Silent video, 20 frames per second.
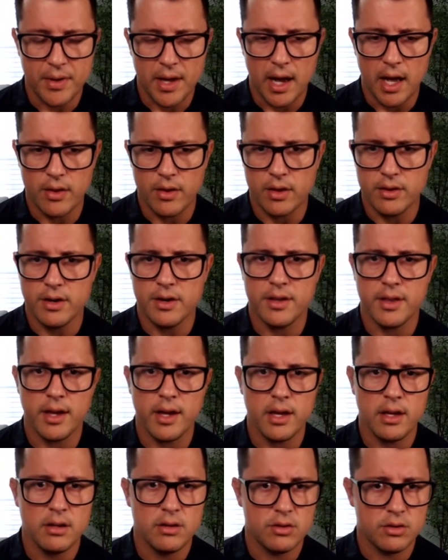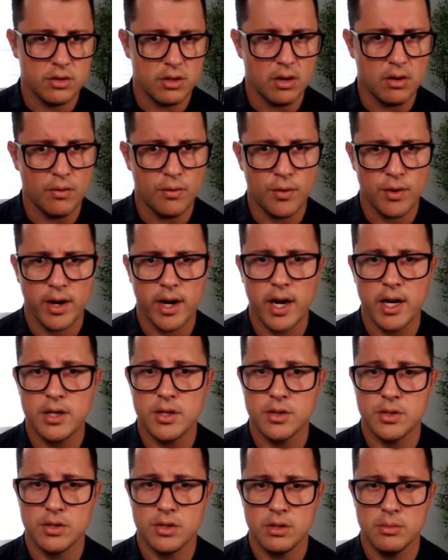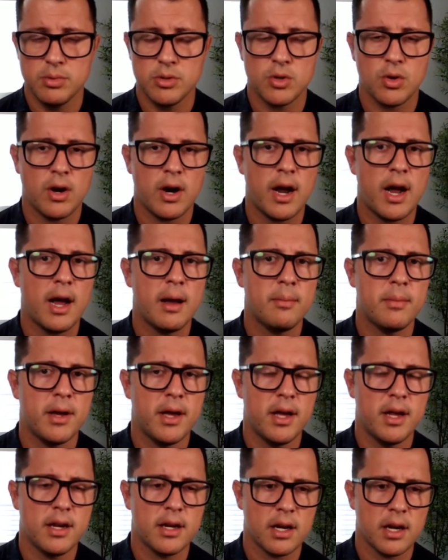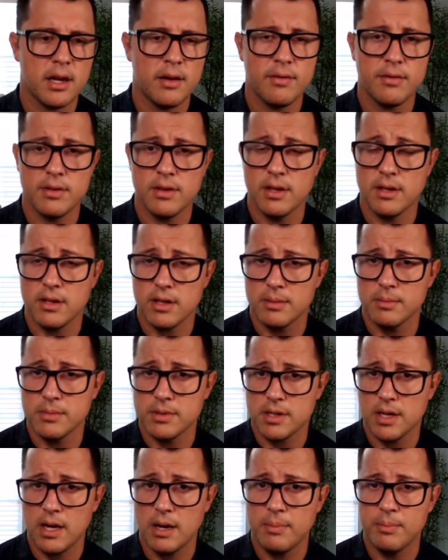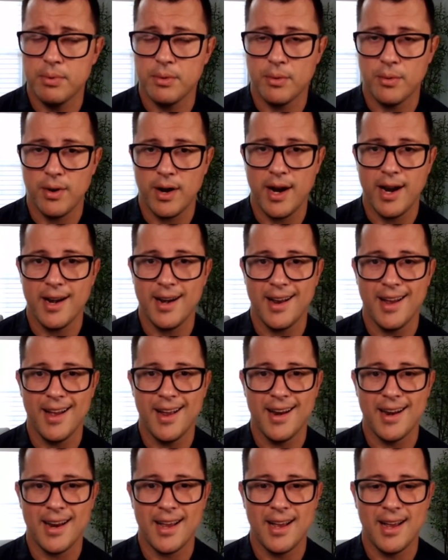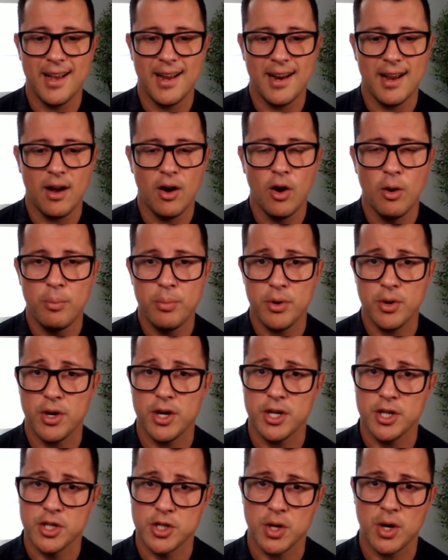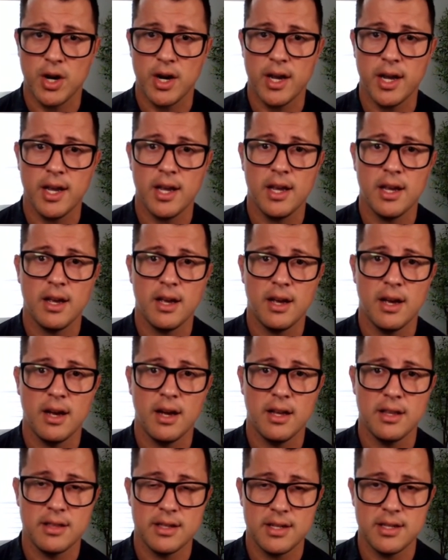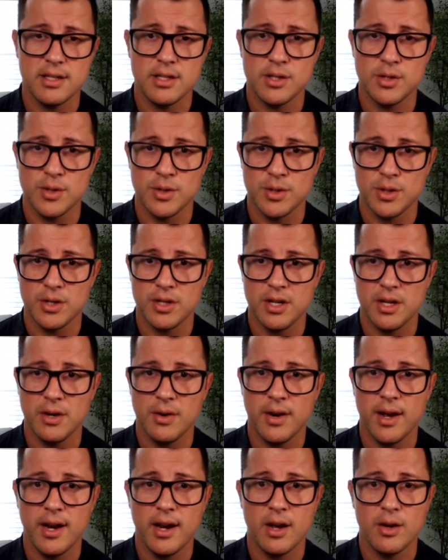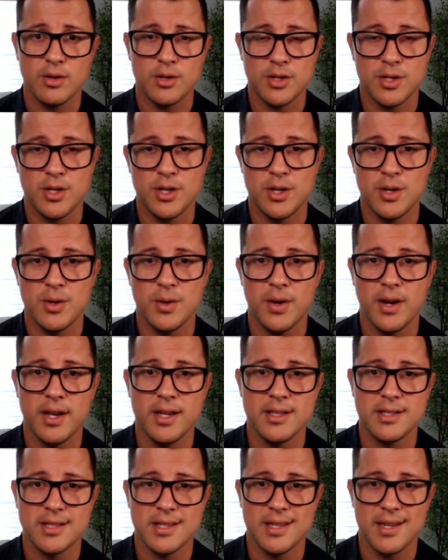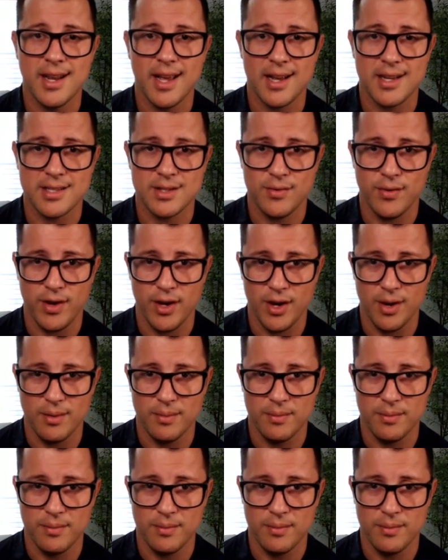Another thing, don't forget to subscribe and leave the thumbs up, right? And hope you're enjoying this tutorial, and I'll see you in the next video.